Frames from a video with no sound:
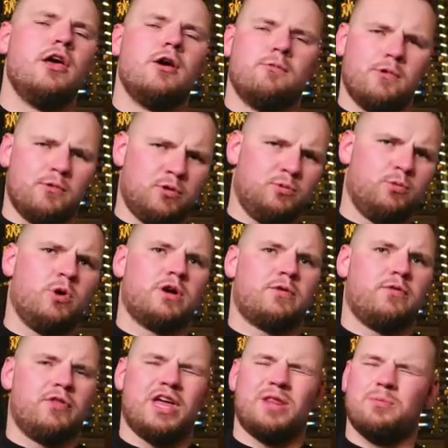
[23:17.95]
We will work
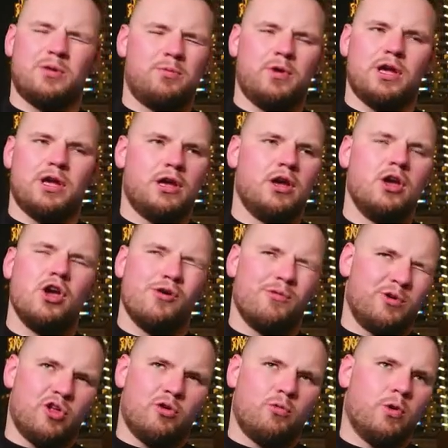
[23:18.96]
with that, but we
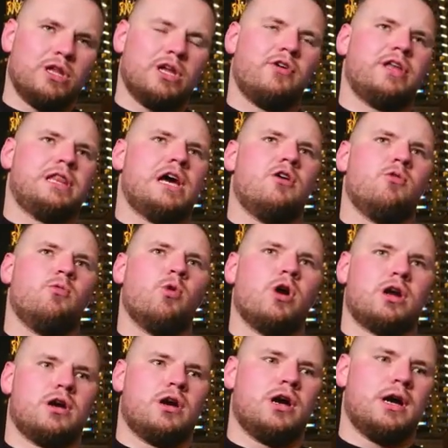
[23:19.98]
don't want to right now
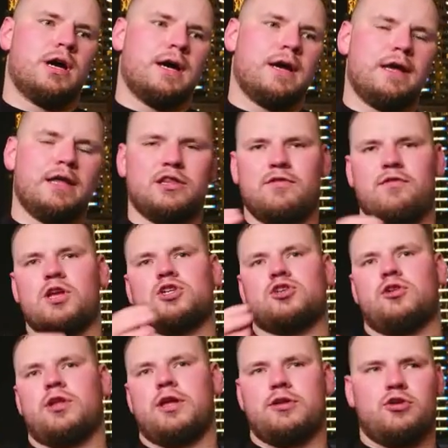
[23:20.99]
work
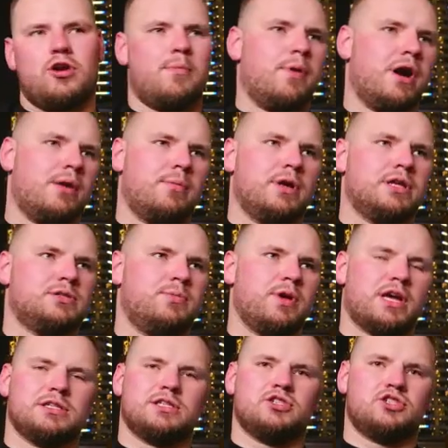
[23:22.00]
individually into apartments
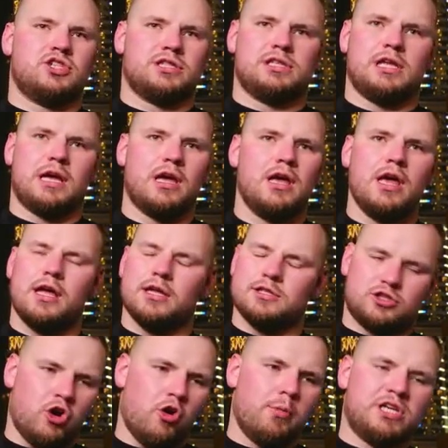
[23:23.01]
because it's just like it's
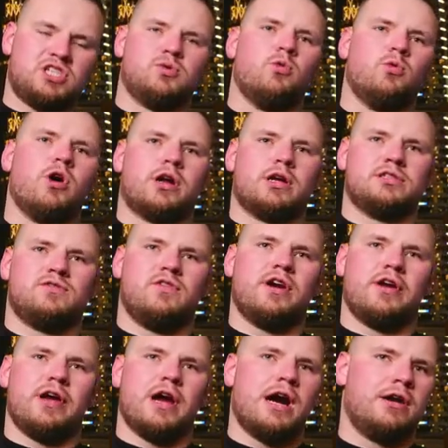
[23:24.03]
so much work. It's
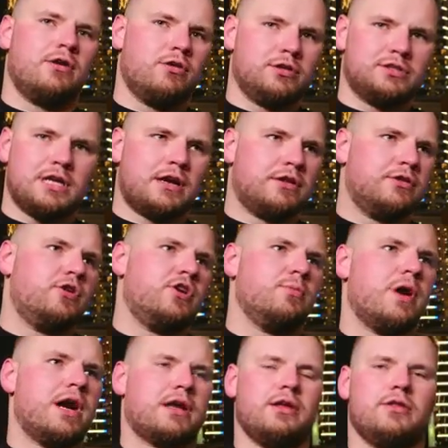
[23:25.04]
very hard on the secondary
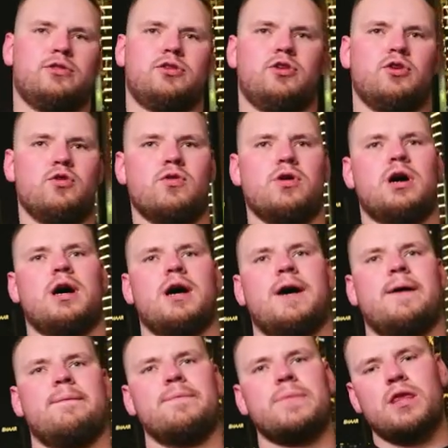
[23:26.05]
market to
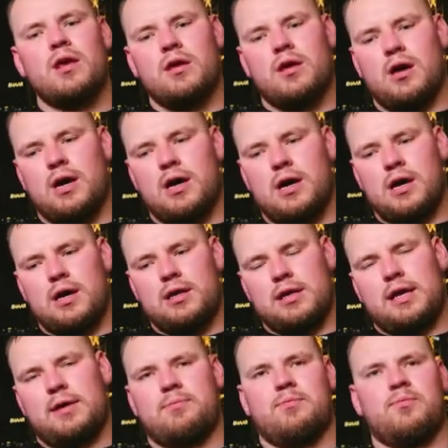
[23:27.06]

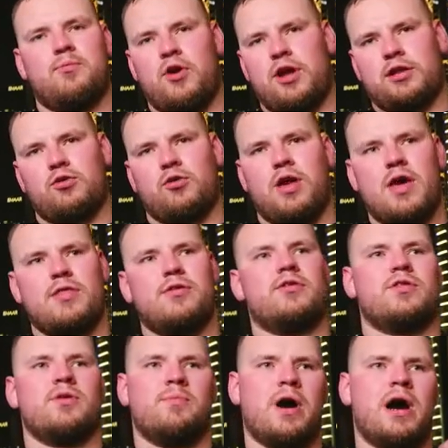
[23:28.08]
like bring together
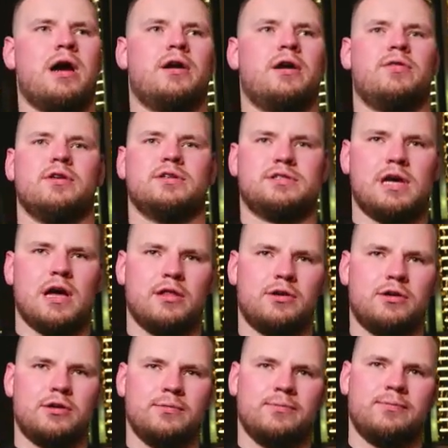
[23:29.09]
the buyer and the
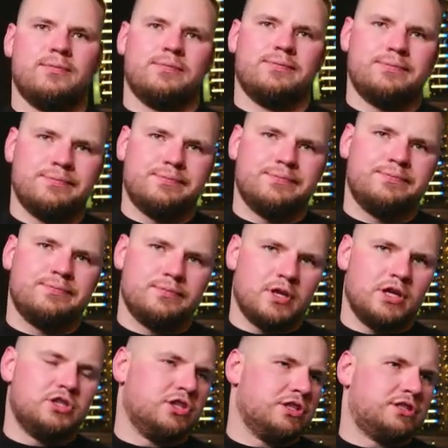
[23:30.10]
seller.
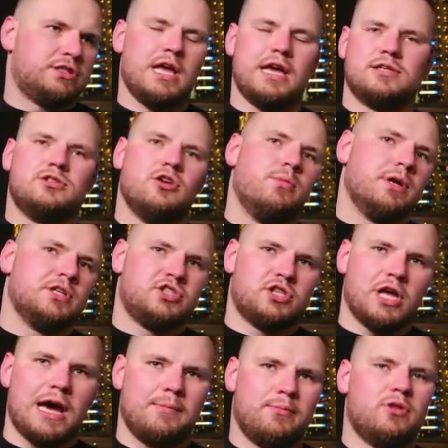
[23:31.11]
It just takes so much
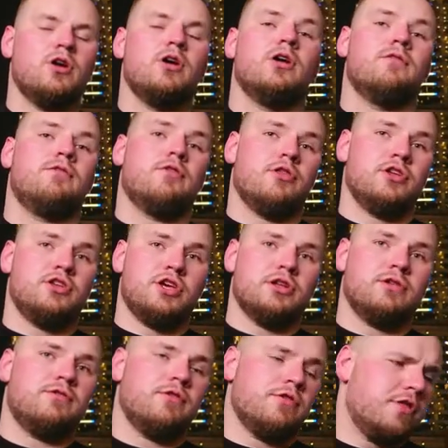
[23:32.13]
time for the
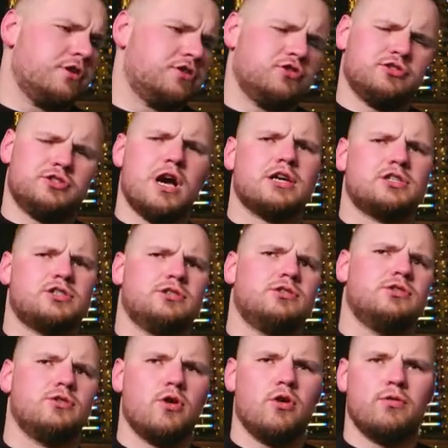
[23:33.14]
deal, for the transaction
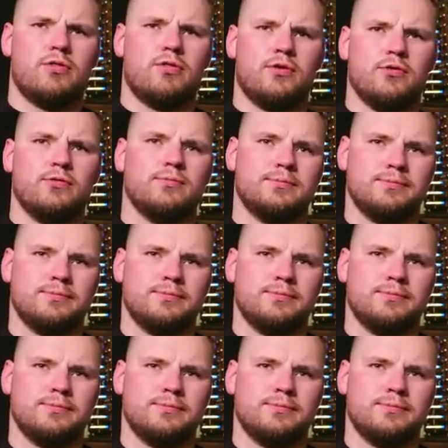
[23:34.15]
to go through.